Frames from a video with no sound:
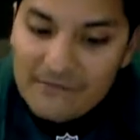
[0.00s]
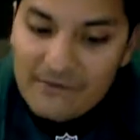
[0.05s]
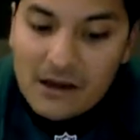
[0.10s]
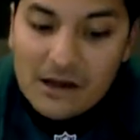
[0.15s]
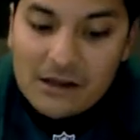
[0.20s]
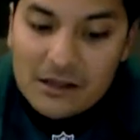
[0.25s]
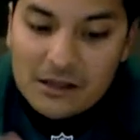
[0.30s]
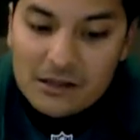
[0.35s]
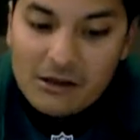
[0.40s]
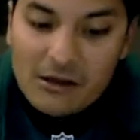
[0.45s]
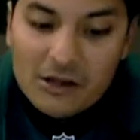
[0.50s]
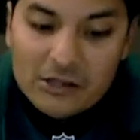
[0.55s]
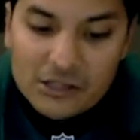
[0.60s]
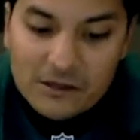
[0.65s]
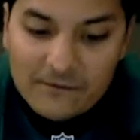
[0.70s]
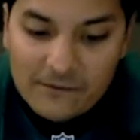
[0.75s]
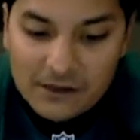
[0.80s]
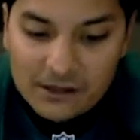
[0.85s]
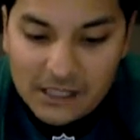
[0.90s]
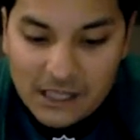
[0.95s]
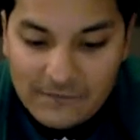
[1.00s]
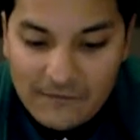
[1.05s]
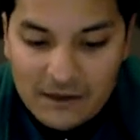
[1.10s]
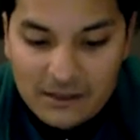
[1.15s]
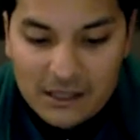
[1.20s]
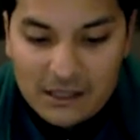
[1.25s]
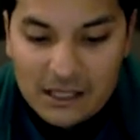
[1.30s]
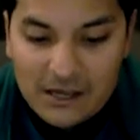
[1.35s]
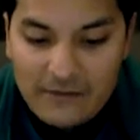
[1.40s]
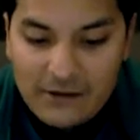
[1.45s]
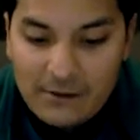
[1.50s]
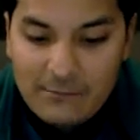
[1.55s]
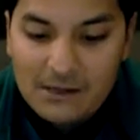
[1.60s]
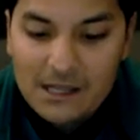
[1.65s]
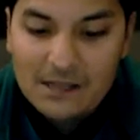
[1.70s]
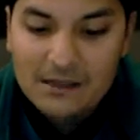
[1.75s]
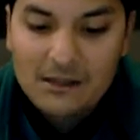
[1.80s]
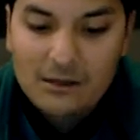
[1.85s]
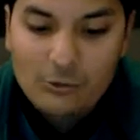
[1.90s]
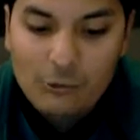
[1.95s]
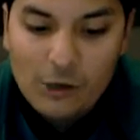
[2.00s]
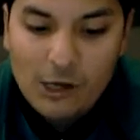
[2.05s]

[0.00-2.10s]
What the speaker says: Very discouraging for defense has given up less than